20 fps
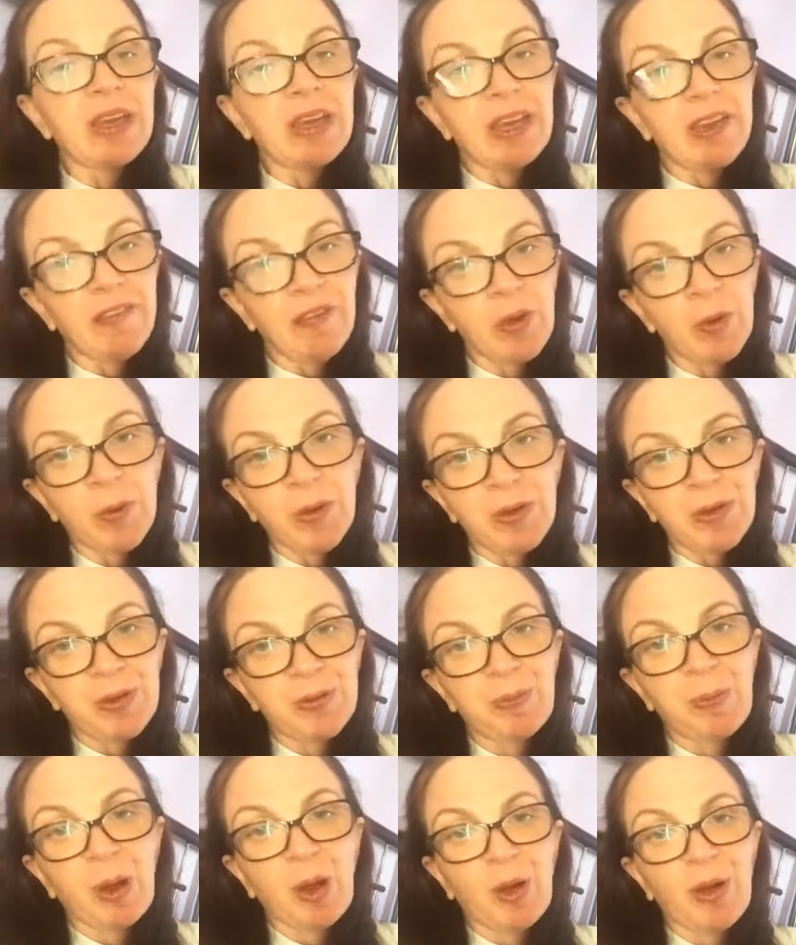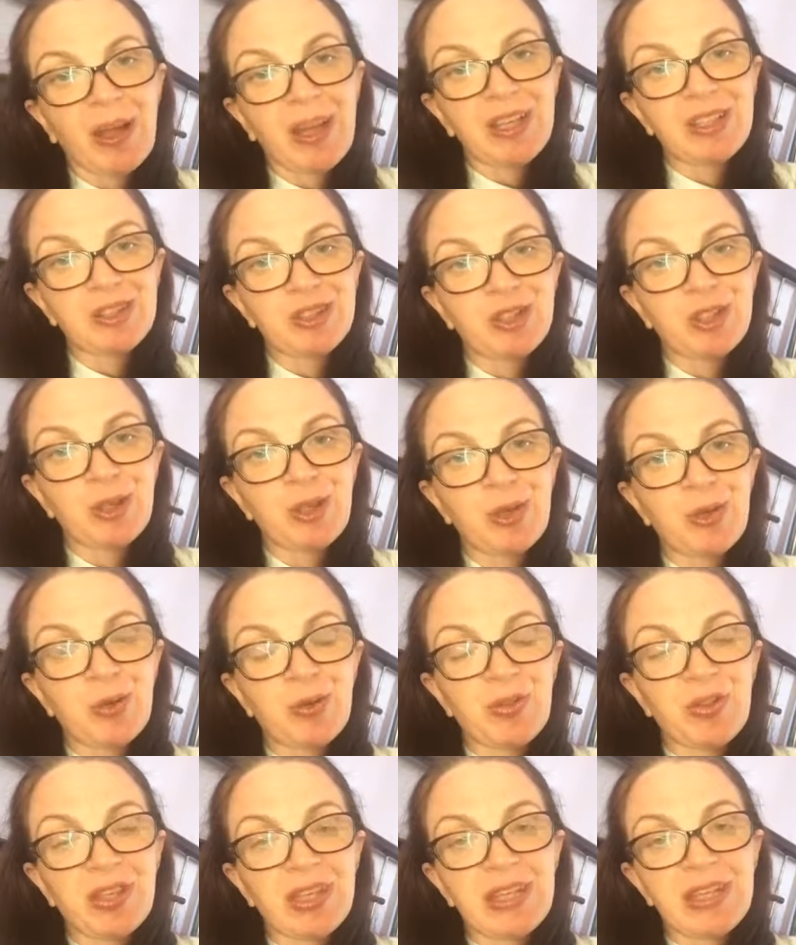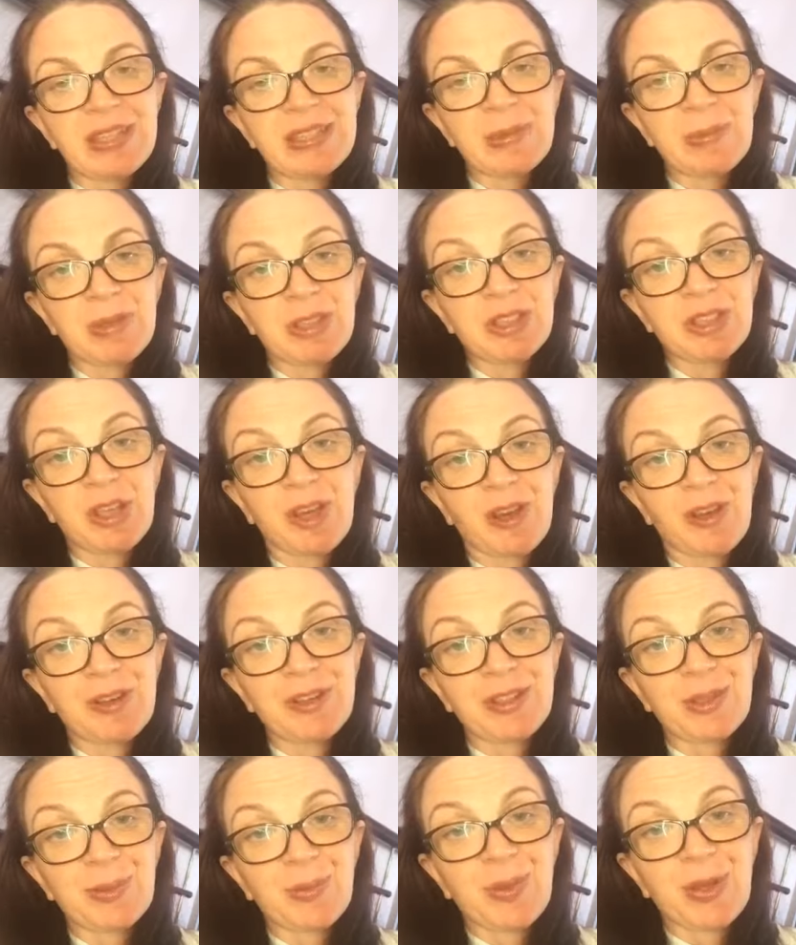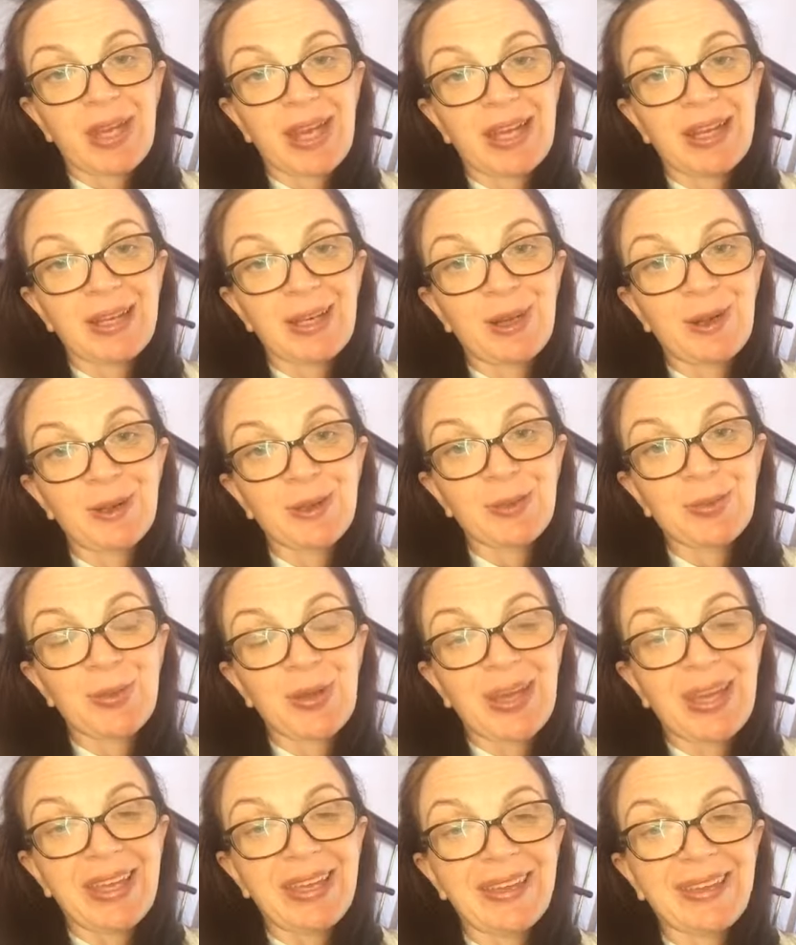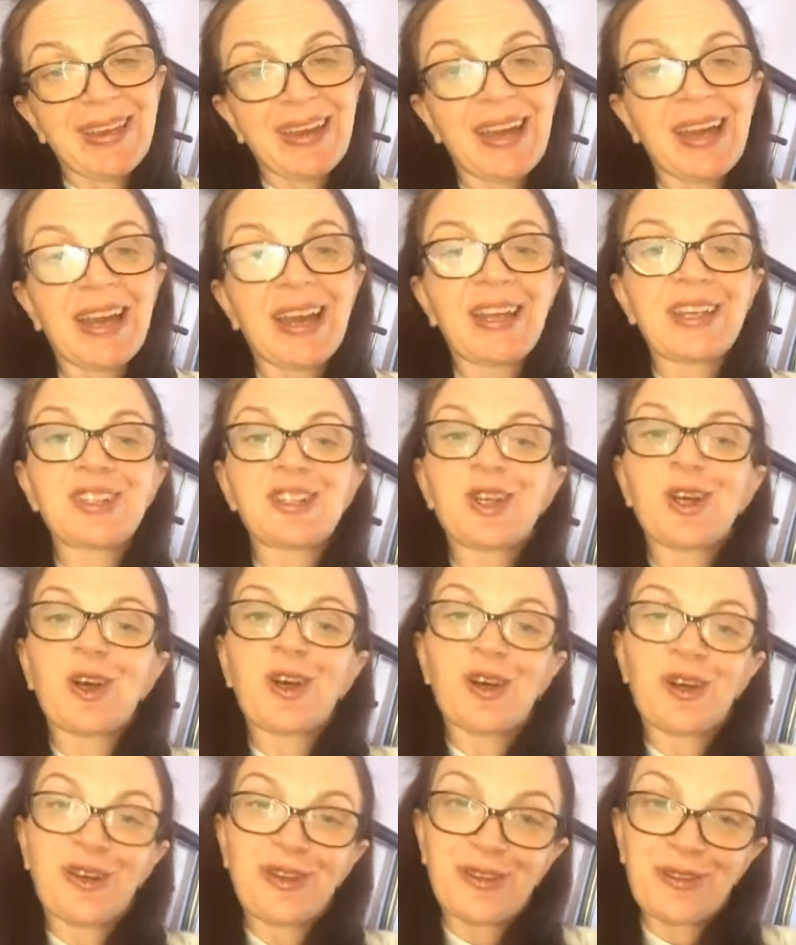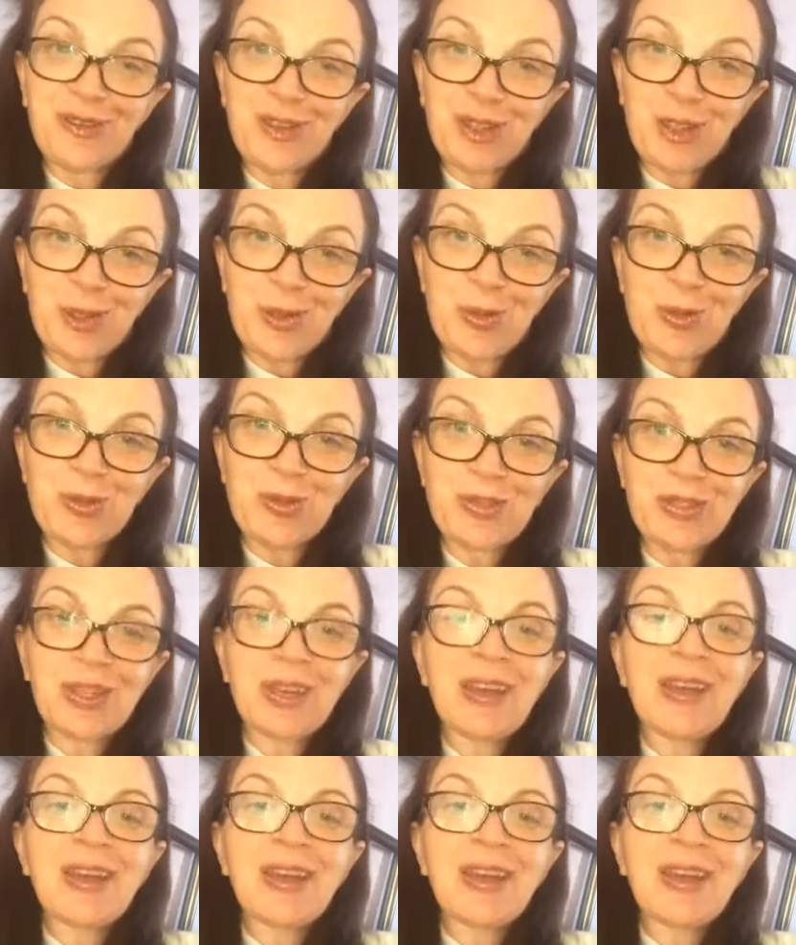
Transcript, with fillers: If you want to apply it to the some of the tasks that we had last week, and I'll use